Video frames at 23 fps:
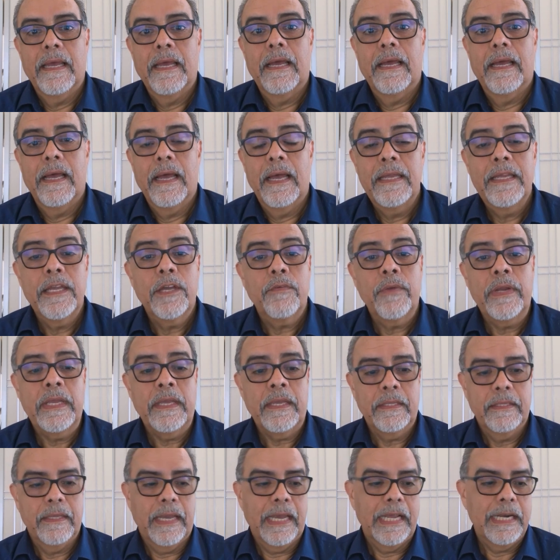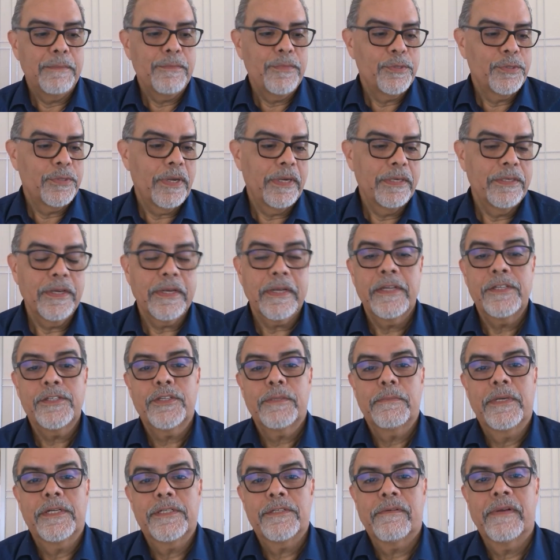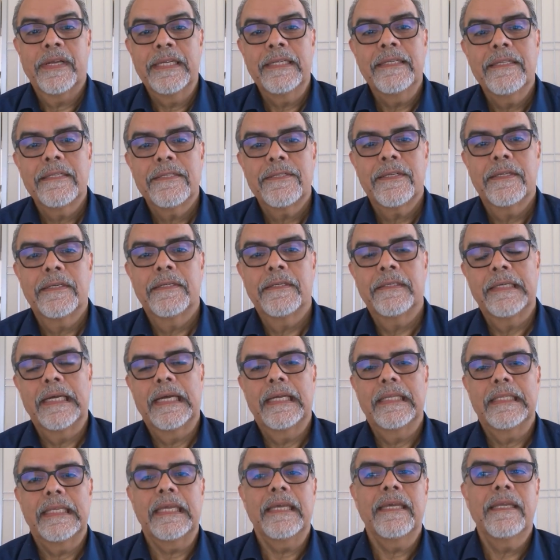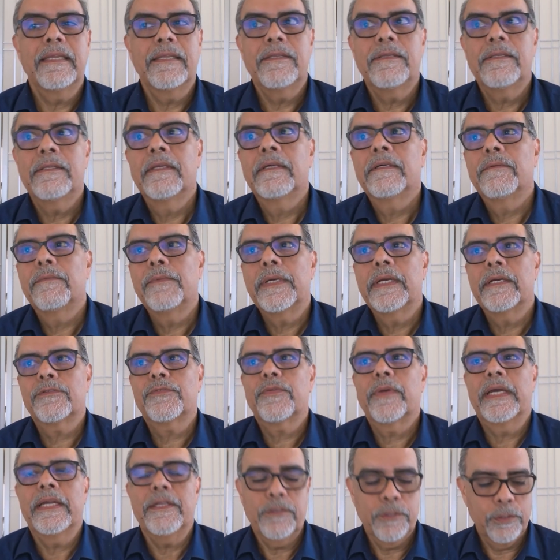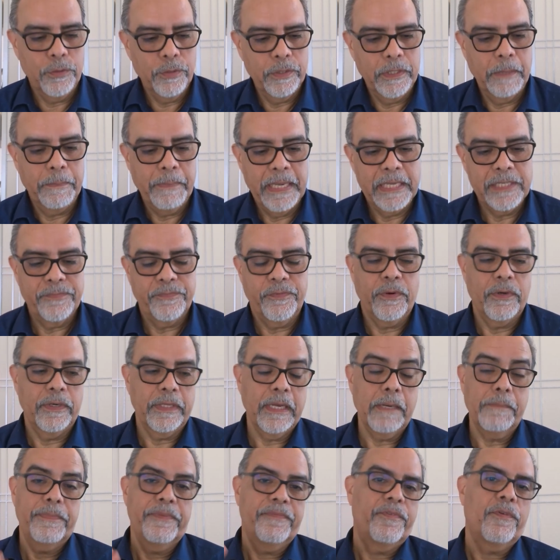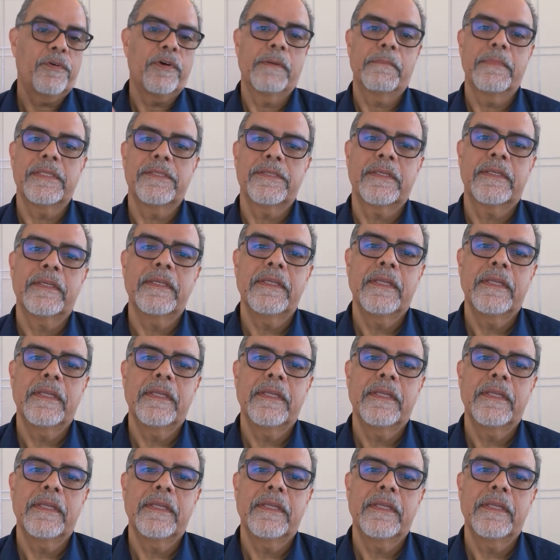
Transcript: I agree. The animals are your customers, right? So at the end, we are trying to do the best for their performance.